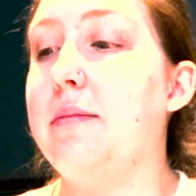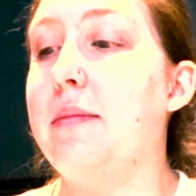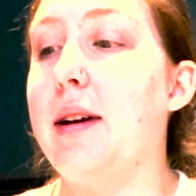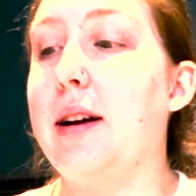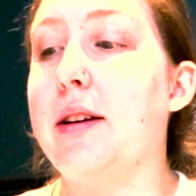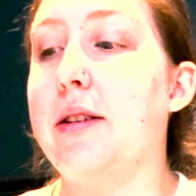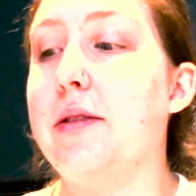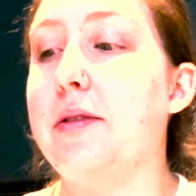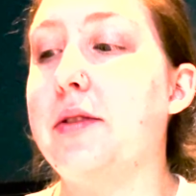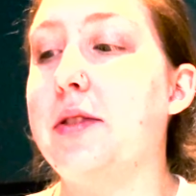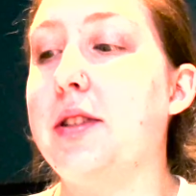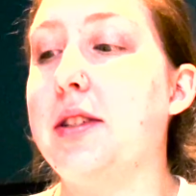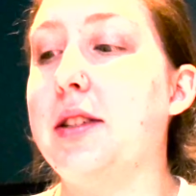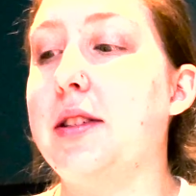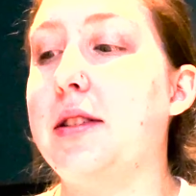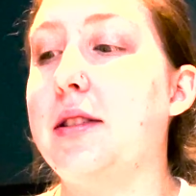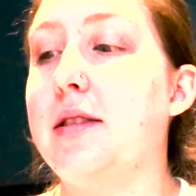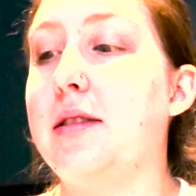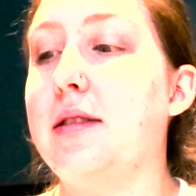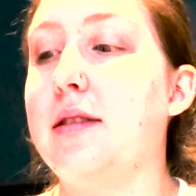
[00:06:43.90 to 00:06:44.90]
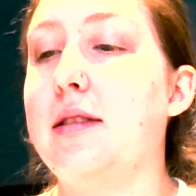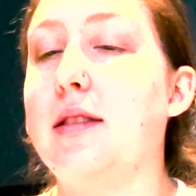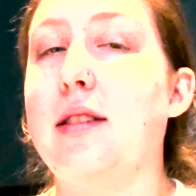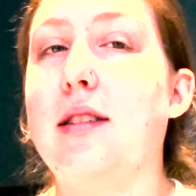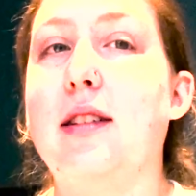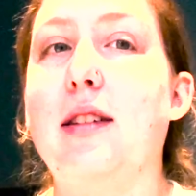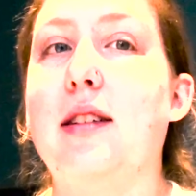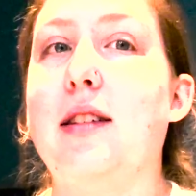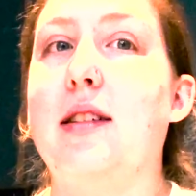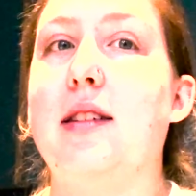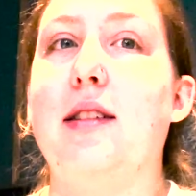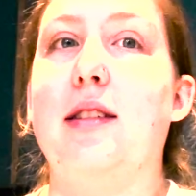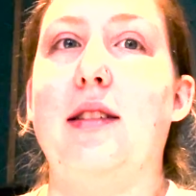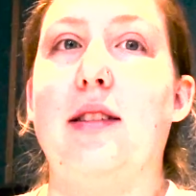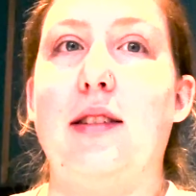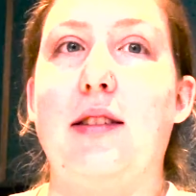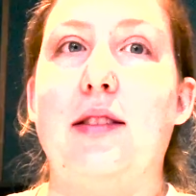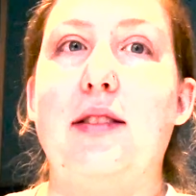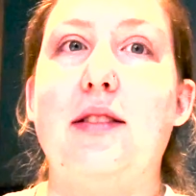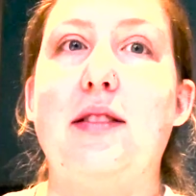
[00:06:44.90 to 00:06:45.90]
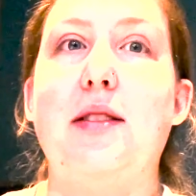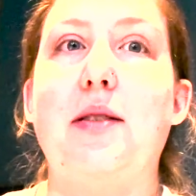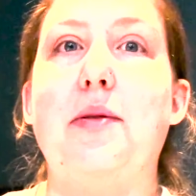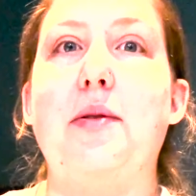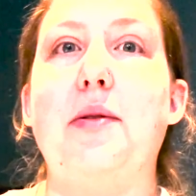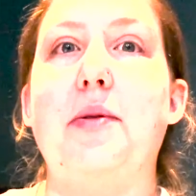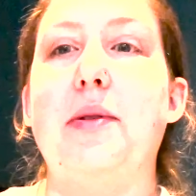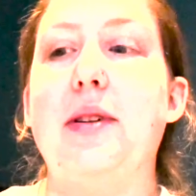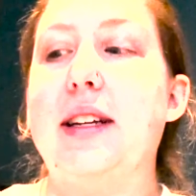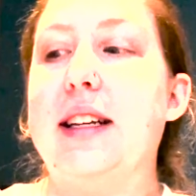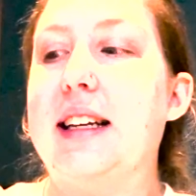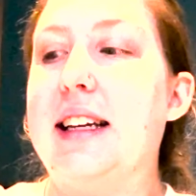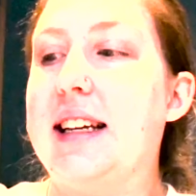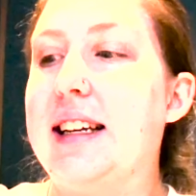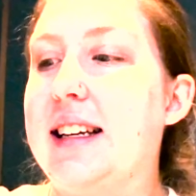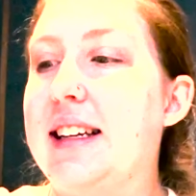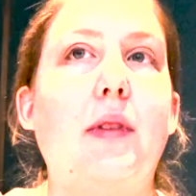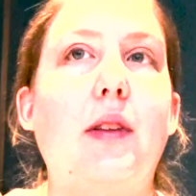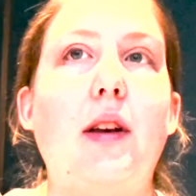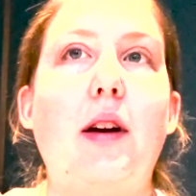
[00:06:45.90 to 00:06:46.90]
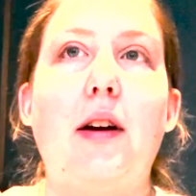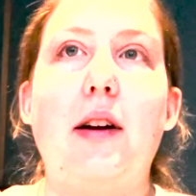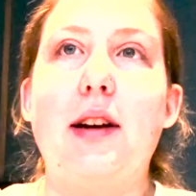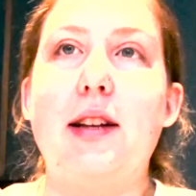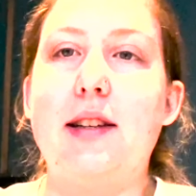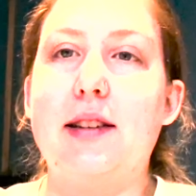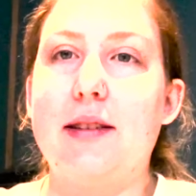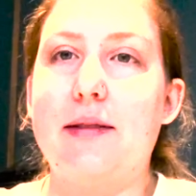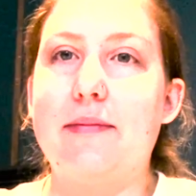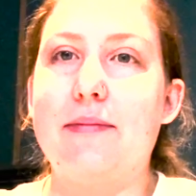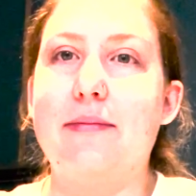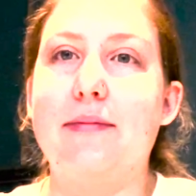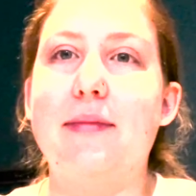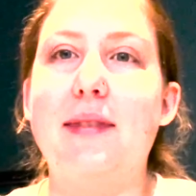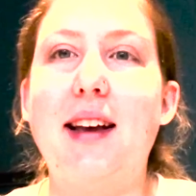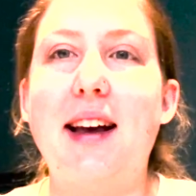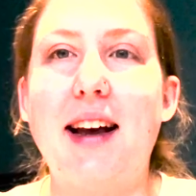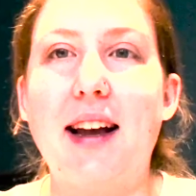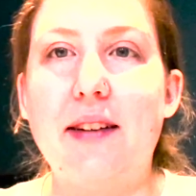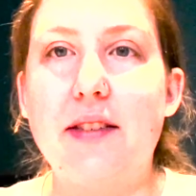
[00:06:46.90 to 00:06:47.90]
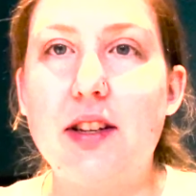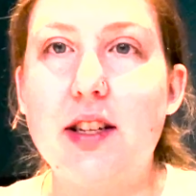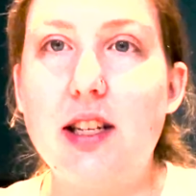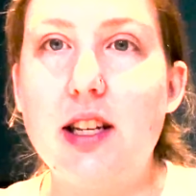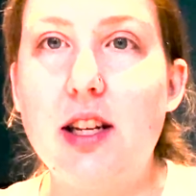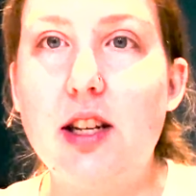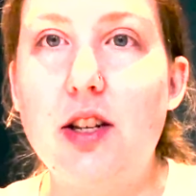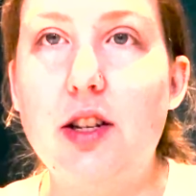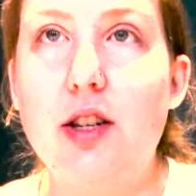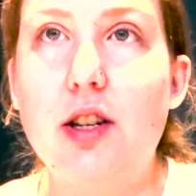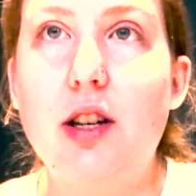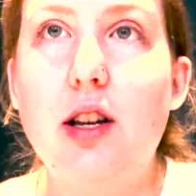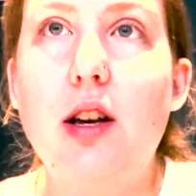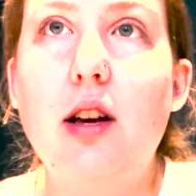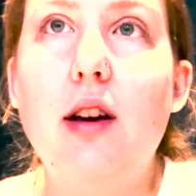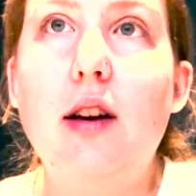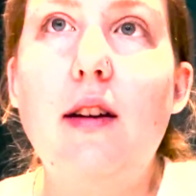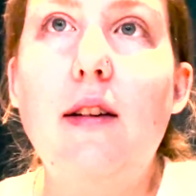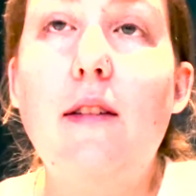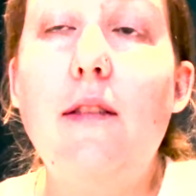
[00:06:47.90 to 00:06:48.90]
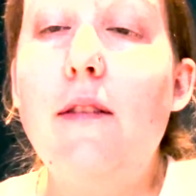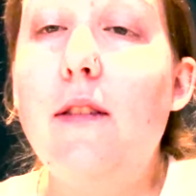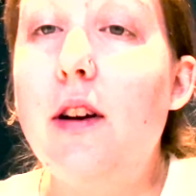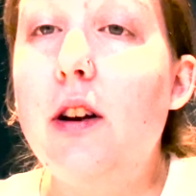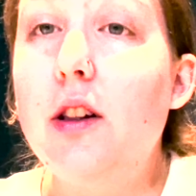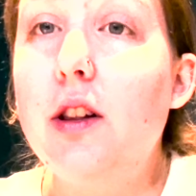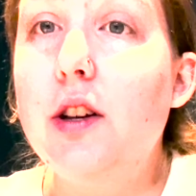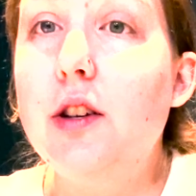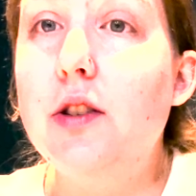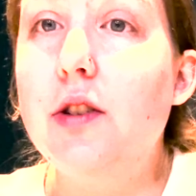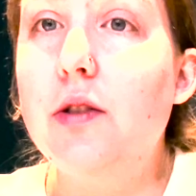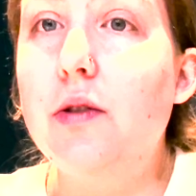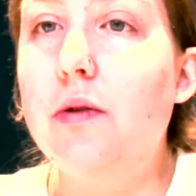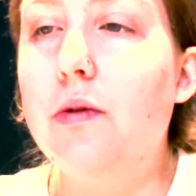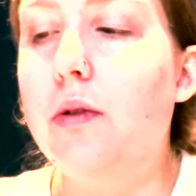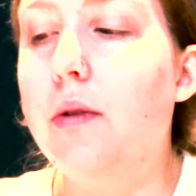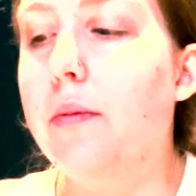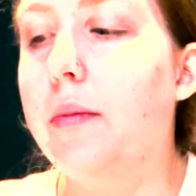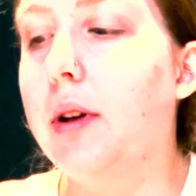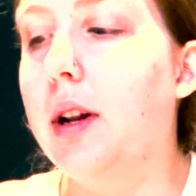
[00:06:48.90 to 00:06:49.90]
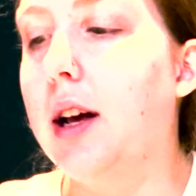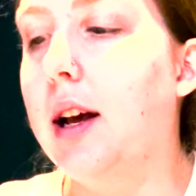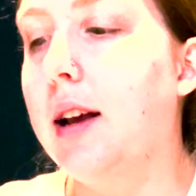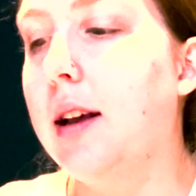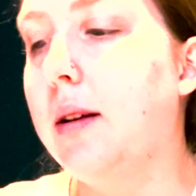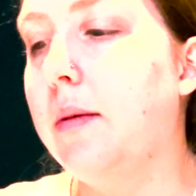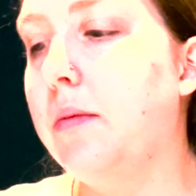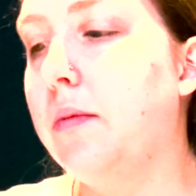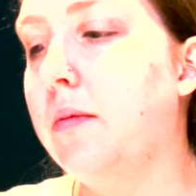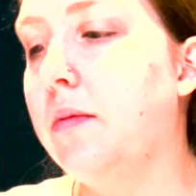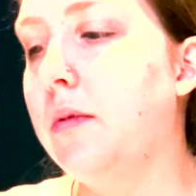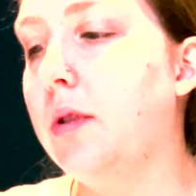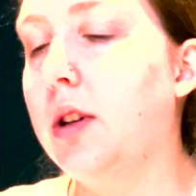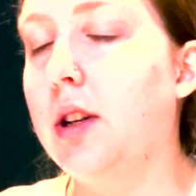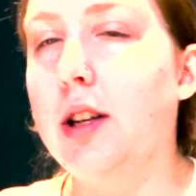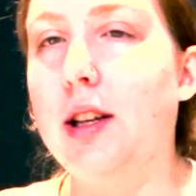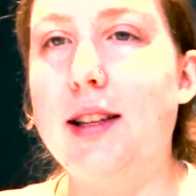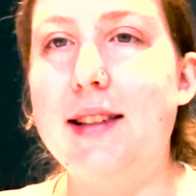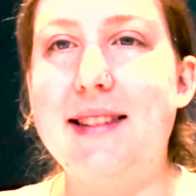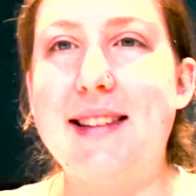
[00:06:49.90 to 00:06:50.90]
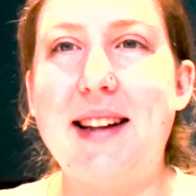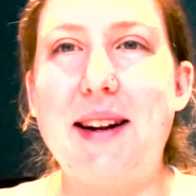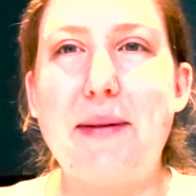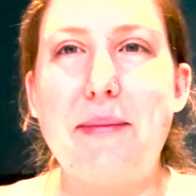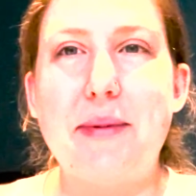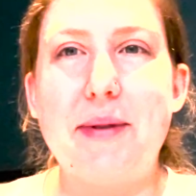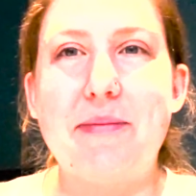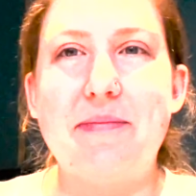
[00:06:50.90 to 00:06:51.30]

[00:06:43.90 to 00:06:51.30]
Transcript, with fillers: girl is just so annoying. All right, I have to teach fairly soon, but I'm gonna get set up.